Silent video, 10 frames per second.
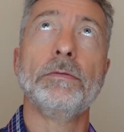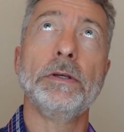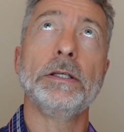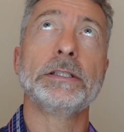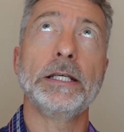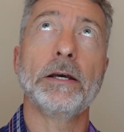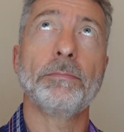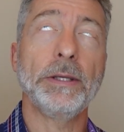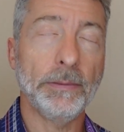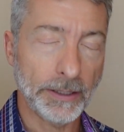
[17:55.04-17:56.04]

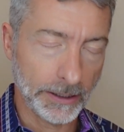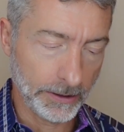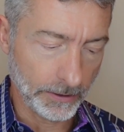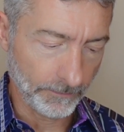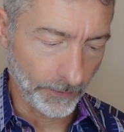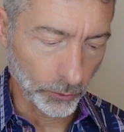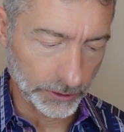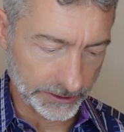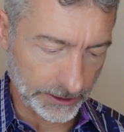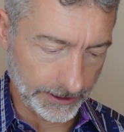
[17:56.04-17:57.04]
CFPB focused